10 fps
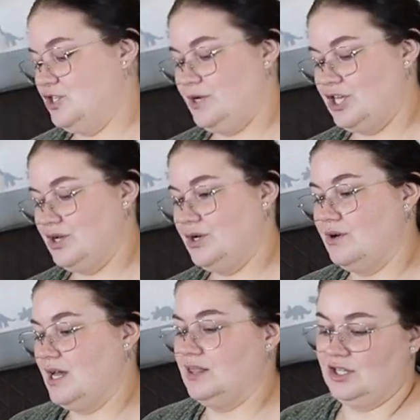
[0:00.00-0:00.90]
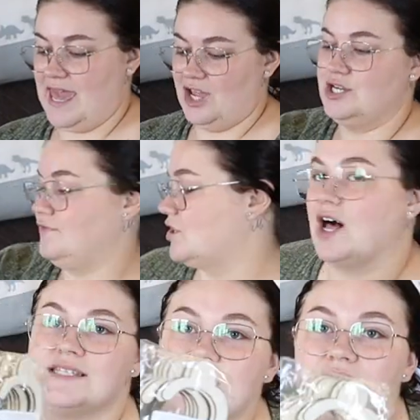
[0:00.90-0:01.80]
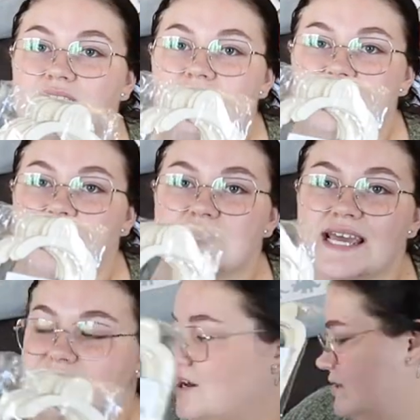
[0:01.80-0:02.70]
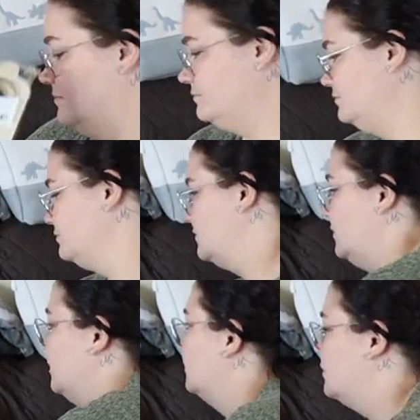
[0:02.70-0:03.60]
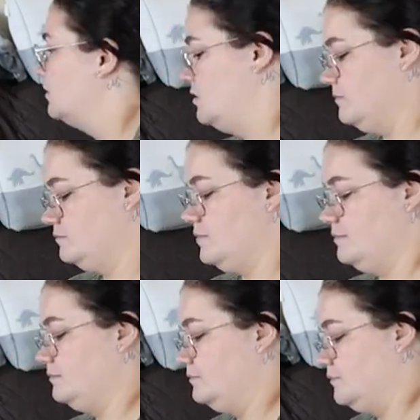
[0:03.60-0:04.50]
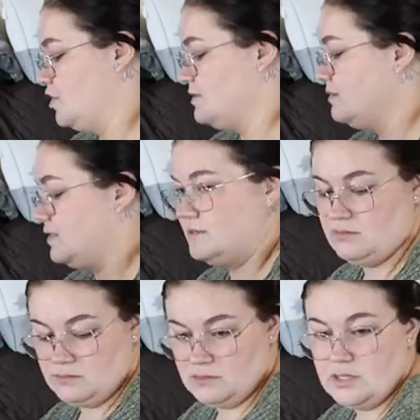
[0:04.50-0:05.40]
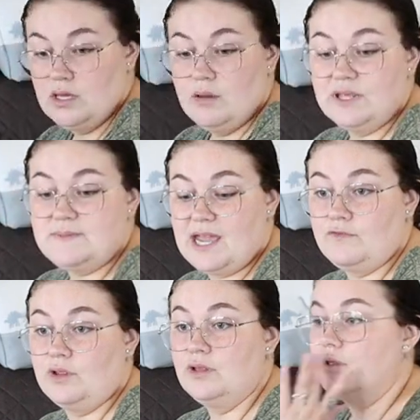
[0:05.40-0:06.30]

super cute little hangers for the closet. Tells you like what size they are. Don't mess with this. Please be careful.